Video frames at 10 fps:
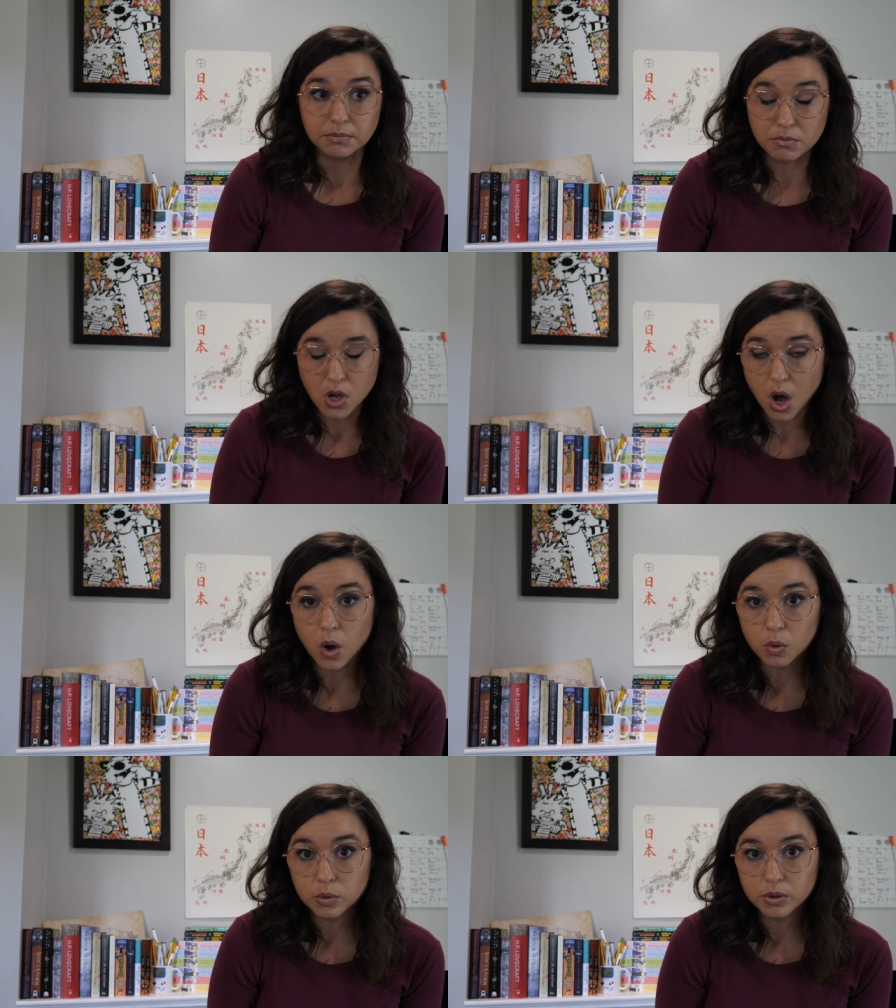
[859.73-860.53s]

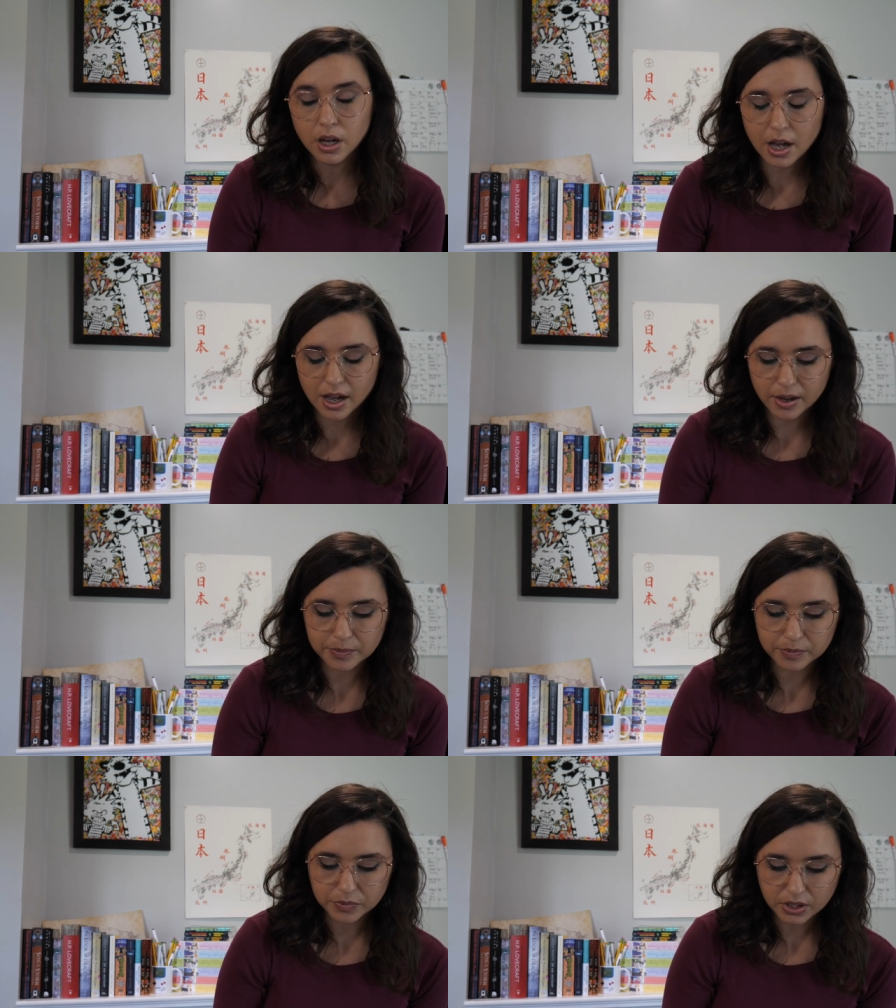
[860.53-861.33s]
go.
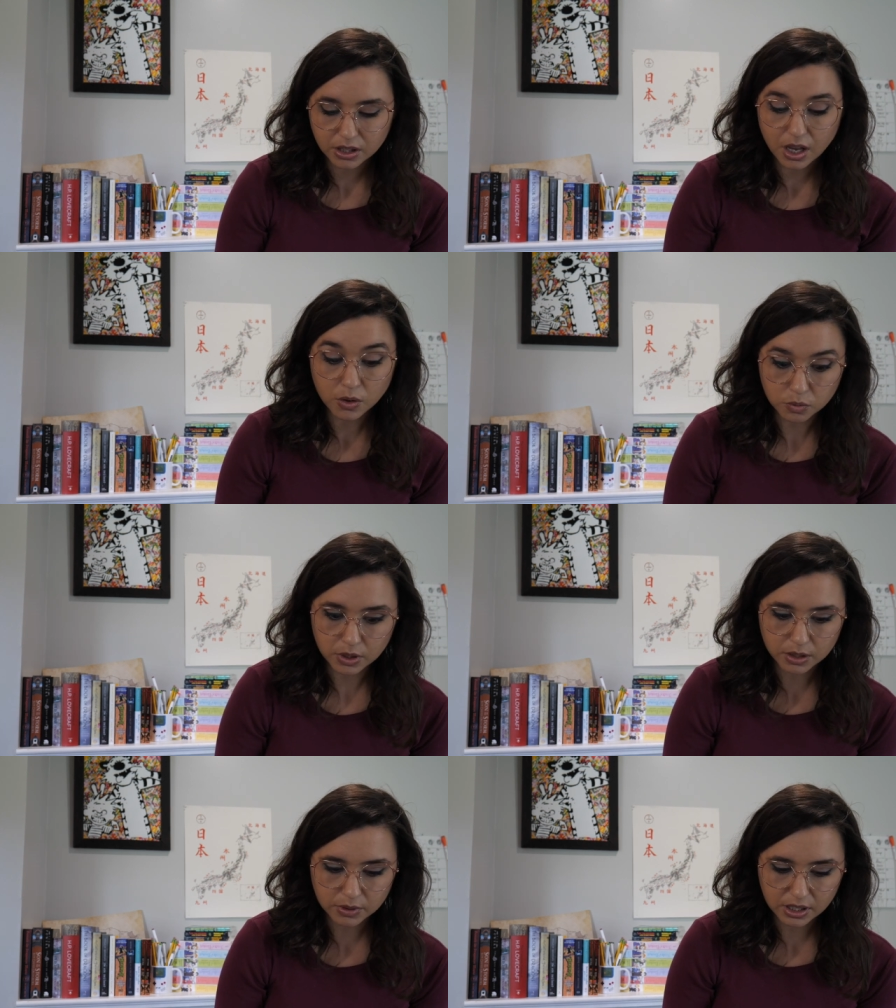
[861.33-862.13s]
Um, I
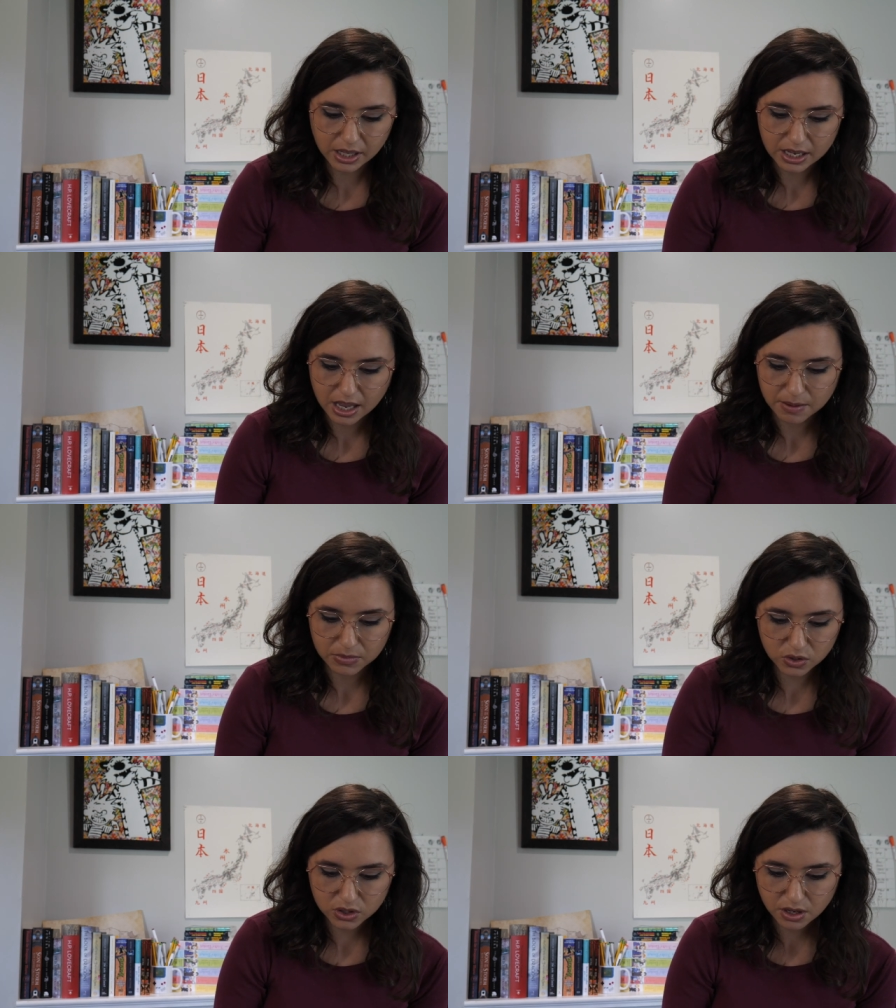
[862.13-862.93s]
really, really like
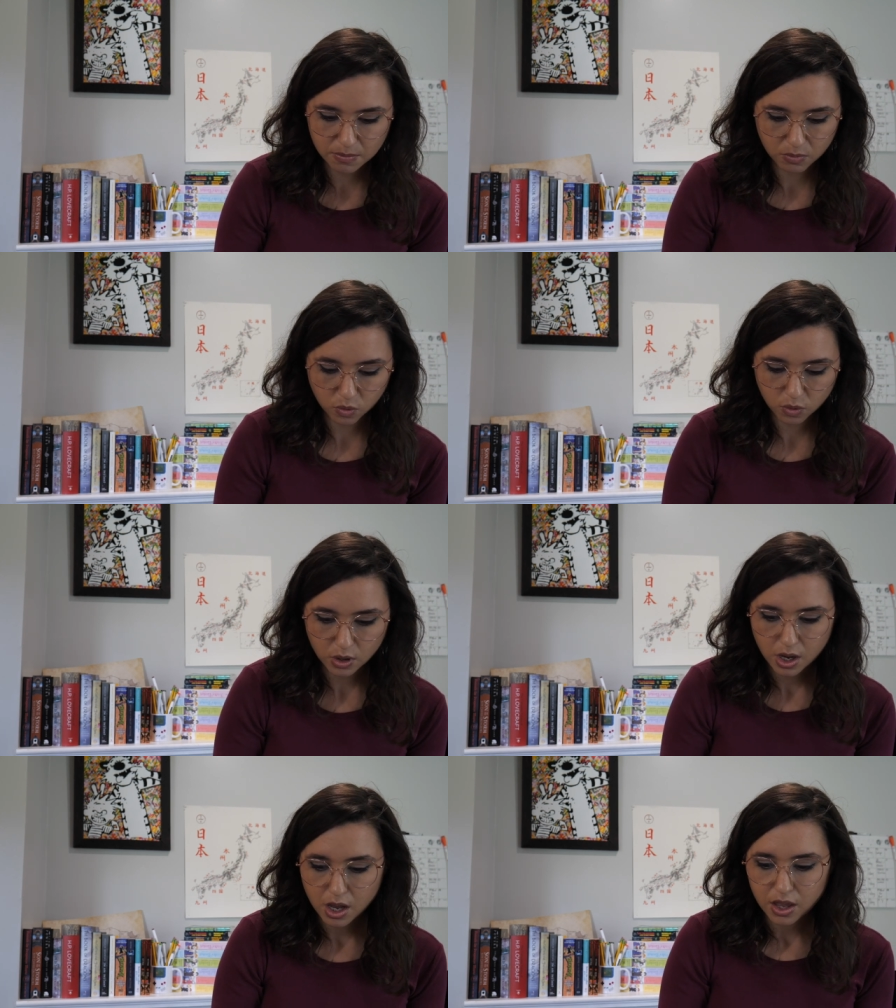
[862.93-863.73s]
him. There's some,
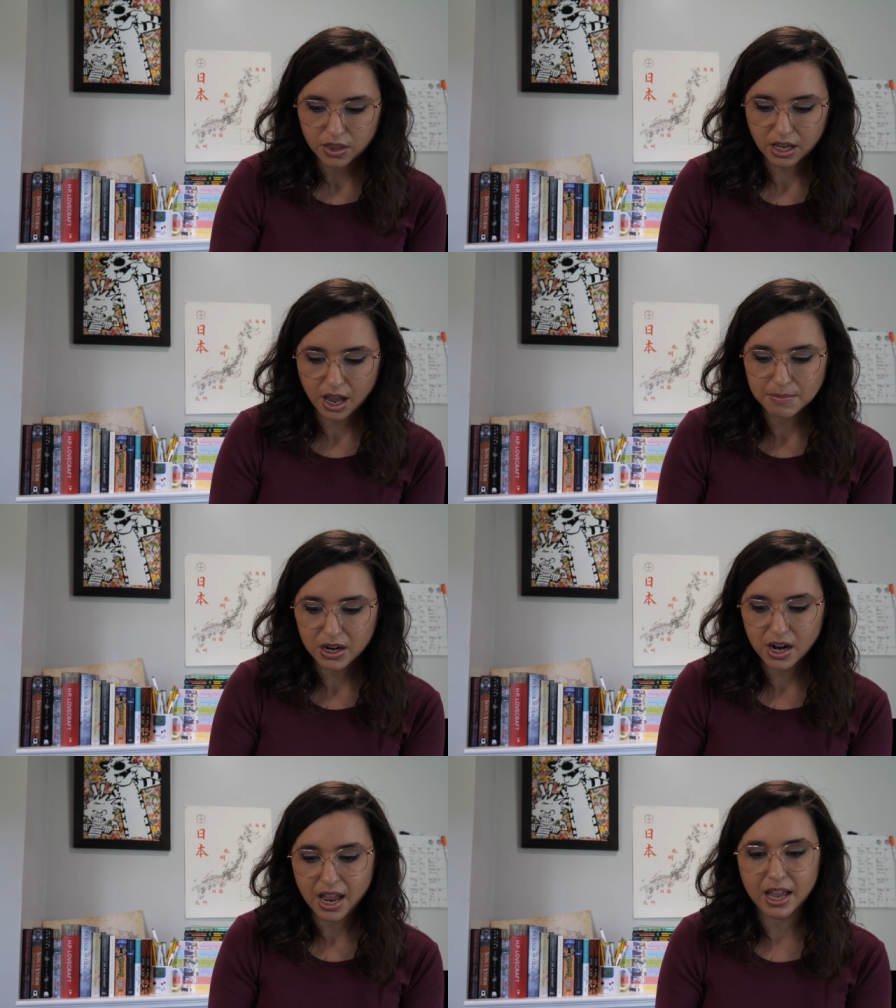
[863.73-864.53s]
the
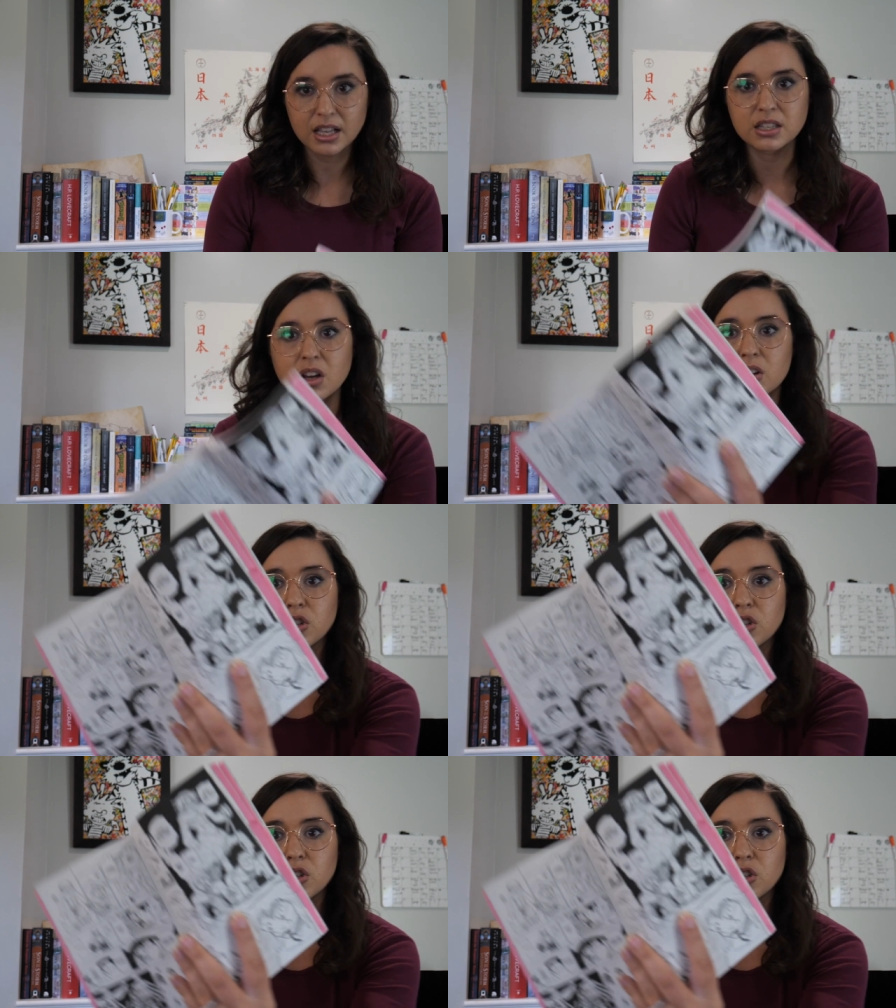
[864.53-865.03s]
Chimera ants are